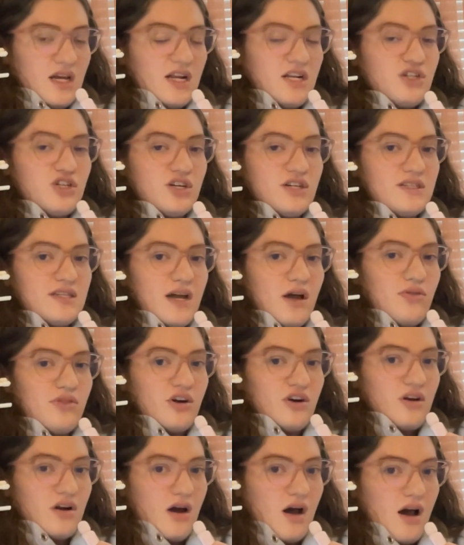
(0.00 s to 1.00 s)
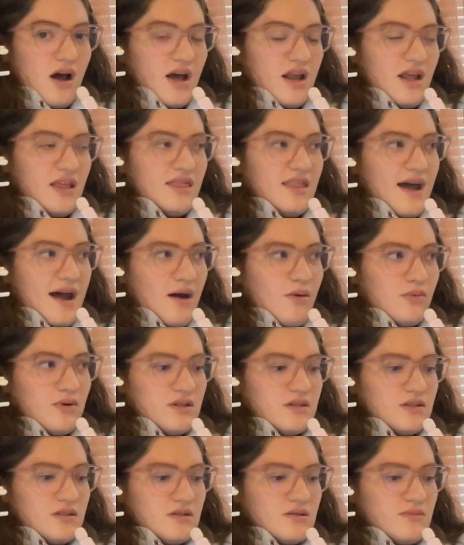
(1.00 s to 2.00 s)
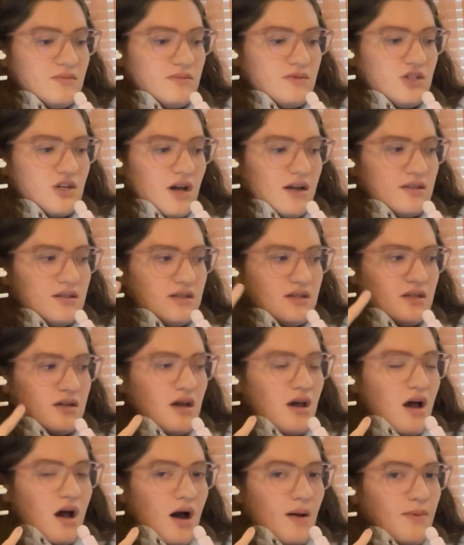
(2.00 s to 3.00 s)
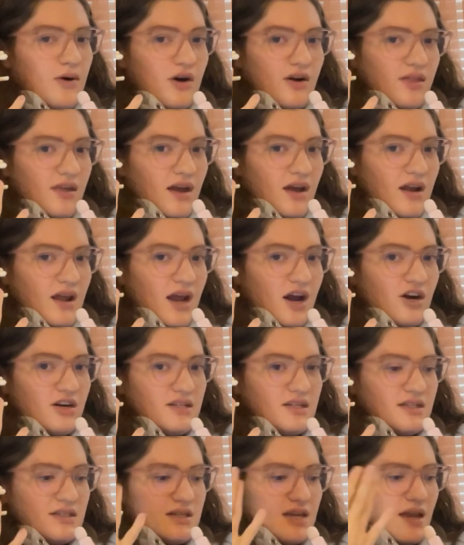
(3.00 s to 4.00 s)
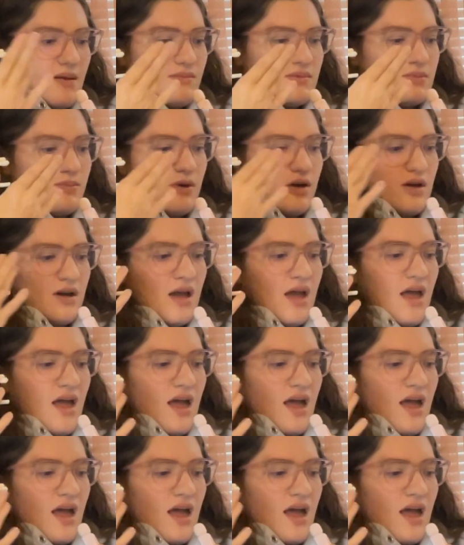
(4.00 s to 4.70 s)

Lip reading: and it turns out they're not, and that was just a part of the Inheritance Games book.